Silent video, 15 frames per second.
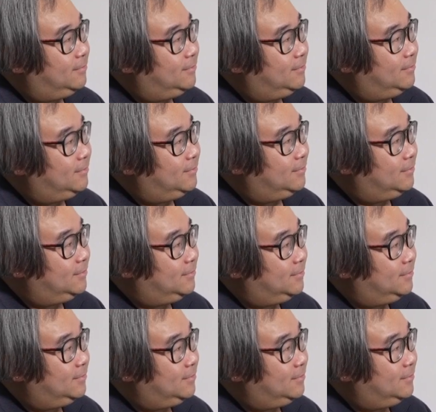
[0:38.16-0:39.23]

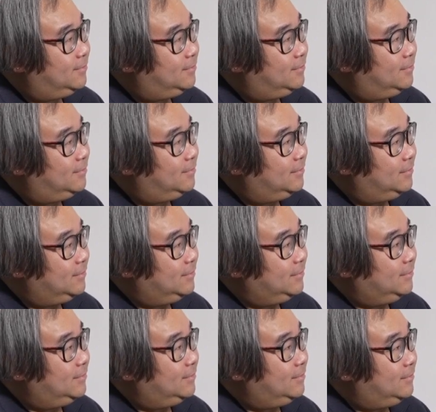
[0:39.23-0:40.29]

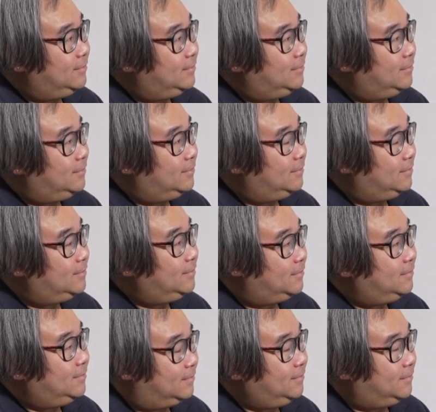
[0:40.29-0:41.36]

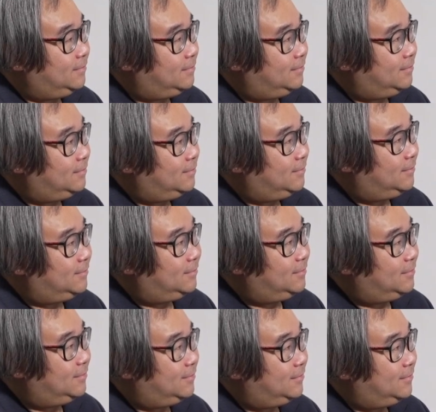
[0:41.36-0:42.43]

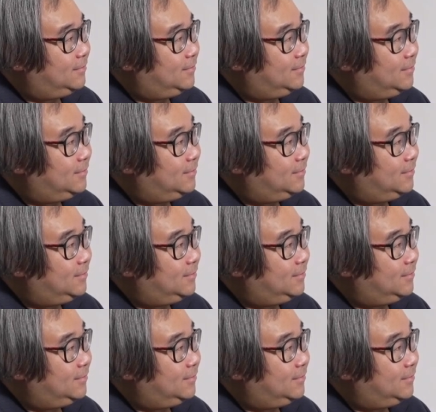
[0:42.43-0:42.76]
[no speech]